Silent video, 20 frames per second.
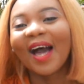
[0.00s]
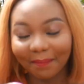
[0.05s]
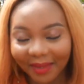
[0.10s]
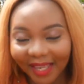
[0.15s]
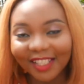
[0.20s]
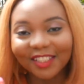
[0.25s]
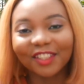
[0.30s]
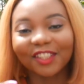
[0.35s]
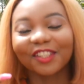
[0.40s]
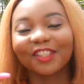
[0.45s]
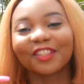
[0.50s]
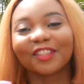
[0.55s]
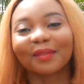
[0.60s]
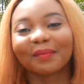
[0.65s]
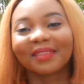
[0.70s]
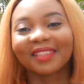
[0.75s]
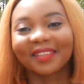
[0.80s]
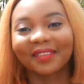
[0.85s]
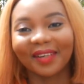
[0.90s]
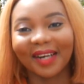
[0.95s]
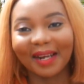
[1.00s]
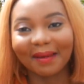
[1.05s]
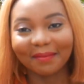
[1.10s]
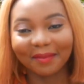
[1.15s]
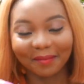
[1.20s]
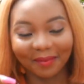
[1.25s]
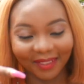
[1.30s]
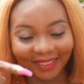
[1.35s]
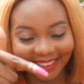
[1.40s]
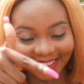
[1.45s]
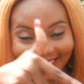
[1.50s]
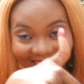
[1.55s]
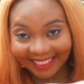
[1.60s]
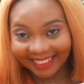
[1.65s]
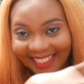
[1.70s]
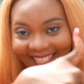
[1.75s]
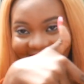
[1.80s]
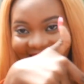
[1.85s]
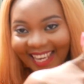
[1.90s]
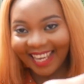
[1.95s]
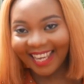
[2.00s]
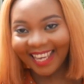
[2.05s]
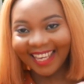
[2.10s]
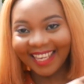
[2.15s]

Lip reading: Make sure you subscribe. The button is here.